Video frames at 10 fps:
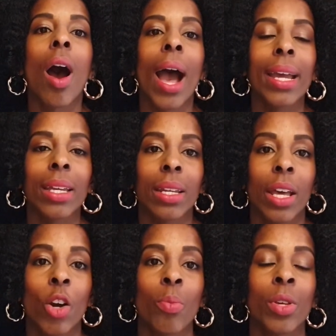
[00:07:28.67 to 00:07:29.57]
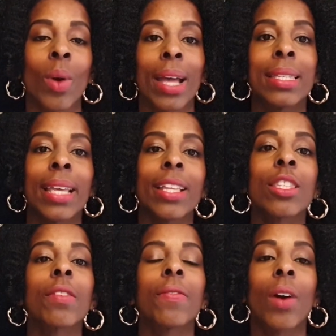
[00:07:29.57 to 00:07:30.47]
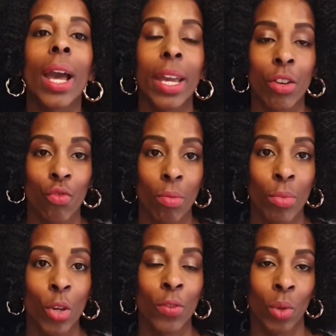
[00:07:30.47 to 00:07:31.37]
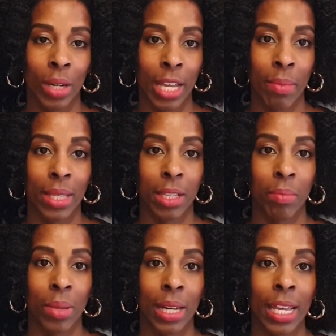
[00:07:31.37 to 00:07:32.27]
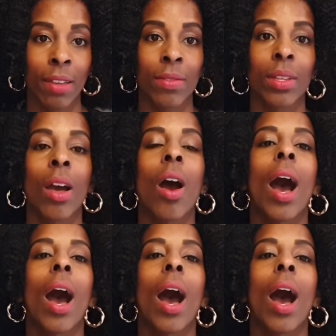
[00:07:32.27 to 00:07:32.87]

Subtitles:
I can help you identify and remove your limiting beliefs.